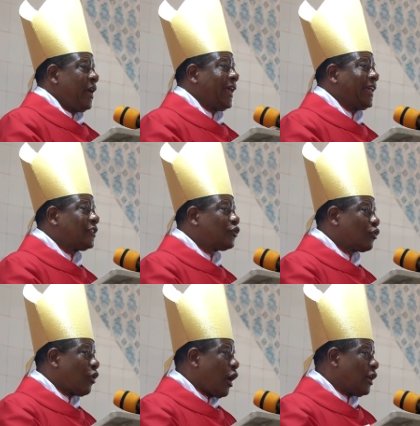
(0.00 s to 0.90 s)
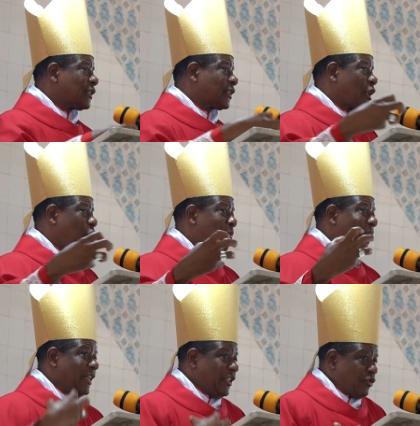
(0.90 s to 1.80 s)
He draws up
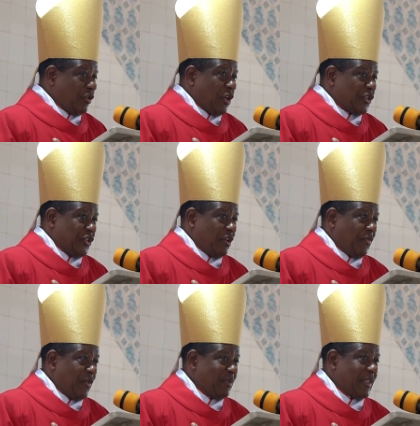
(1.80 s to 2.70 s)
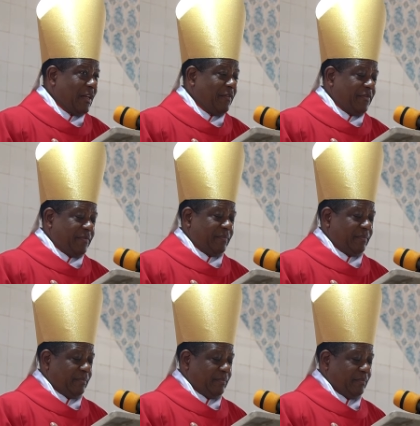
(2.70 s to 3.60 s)
an introduction of himself.
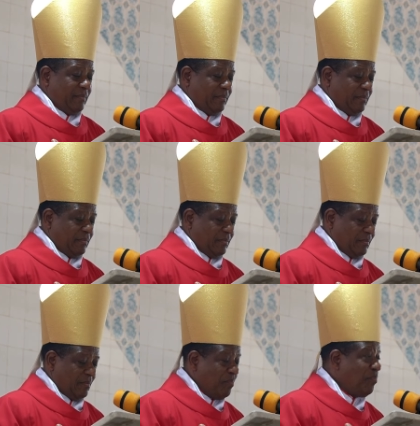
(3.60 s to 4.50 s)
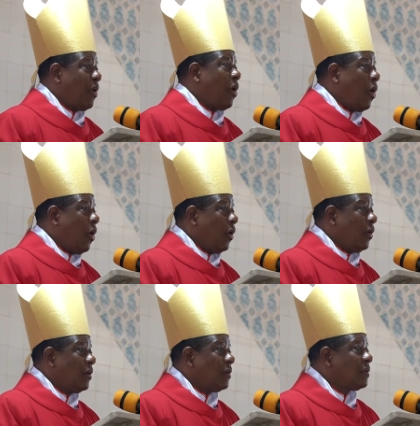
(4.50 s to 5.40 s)

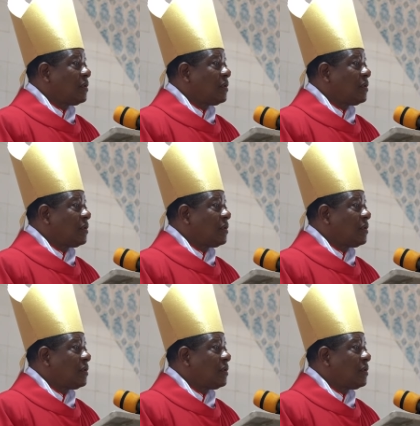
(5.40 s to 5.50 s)
Paul,